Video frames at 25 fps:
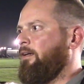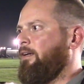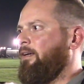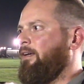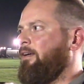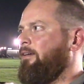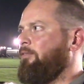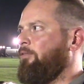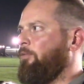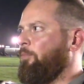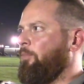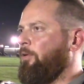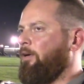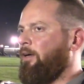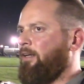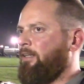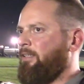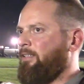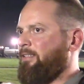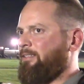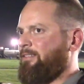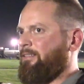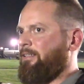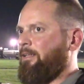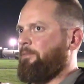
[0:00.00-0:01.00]
I have a
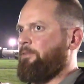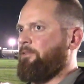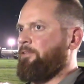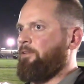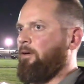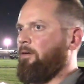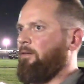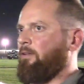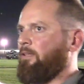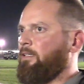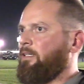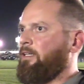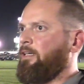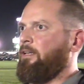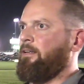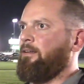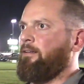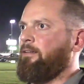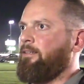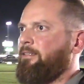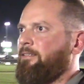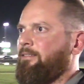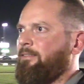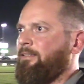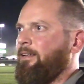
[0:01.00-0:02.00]
buddy, his name's Charlie
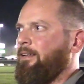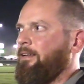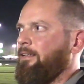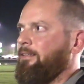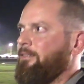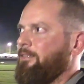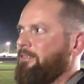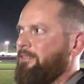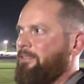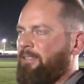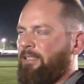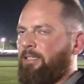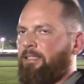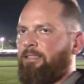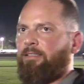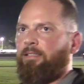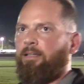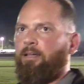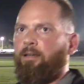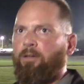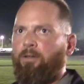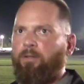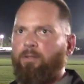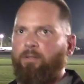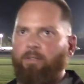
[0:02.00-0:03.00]
Keeter. He's like the
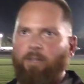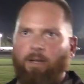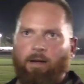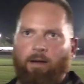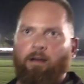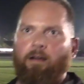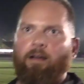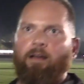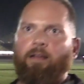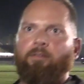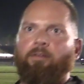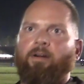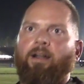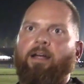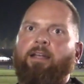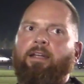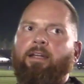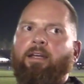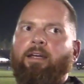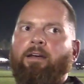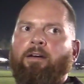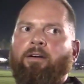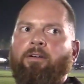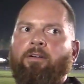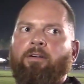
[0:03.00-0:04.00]
6.0 god right
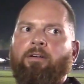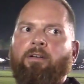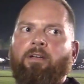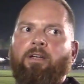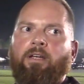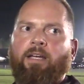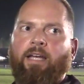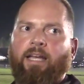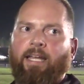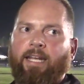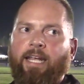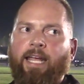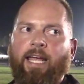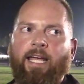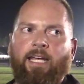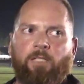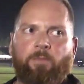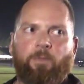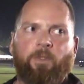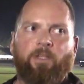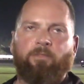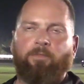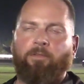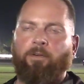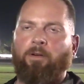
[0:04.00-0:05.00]
now. And he has
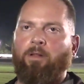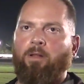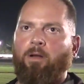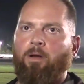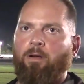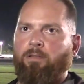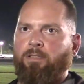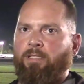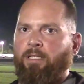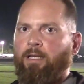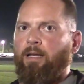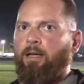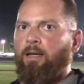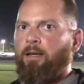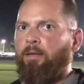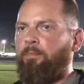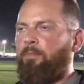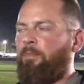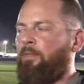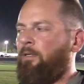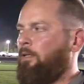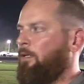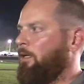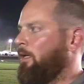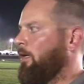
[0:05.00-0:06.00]
been for a long time.
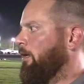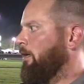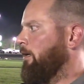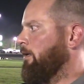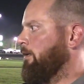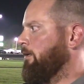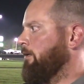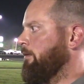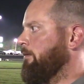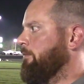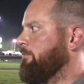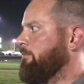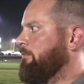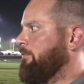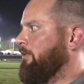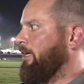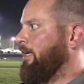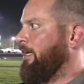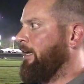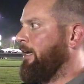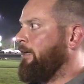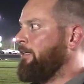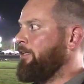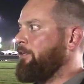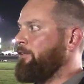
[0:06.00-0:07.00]

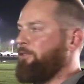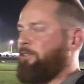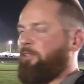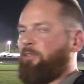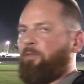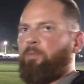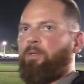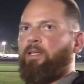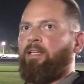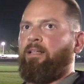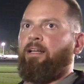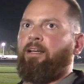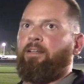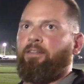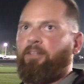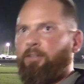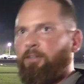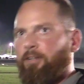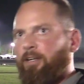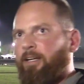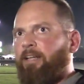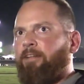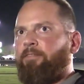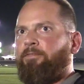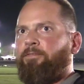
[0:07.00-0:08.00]
And I used to be like the
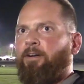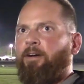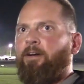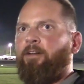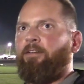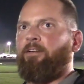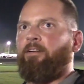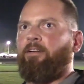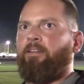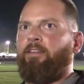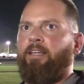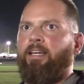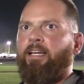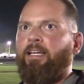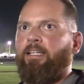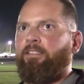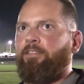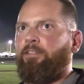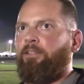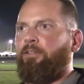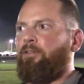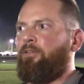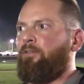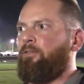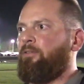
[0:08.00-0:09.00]
grandfather of
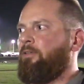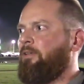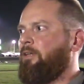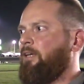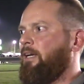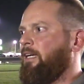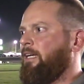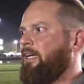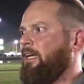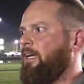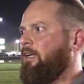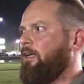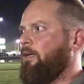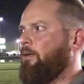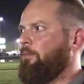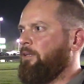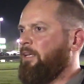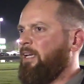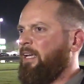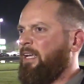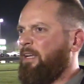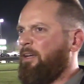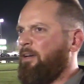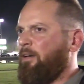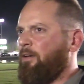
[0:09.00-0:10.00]
that too. I got up
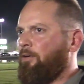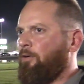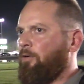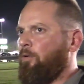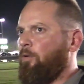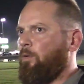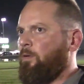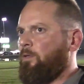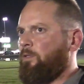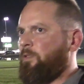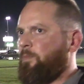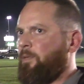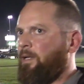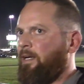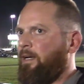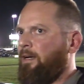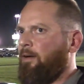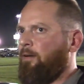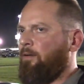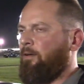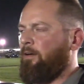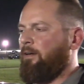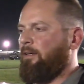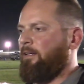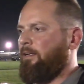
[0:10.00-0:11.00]
to 800
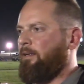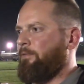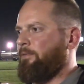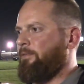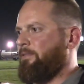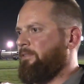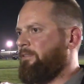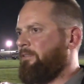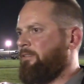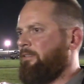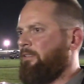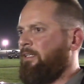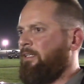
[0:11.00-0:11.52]
horsepower, and it was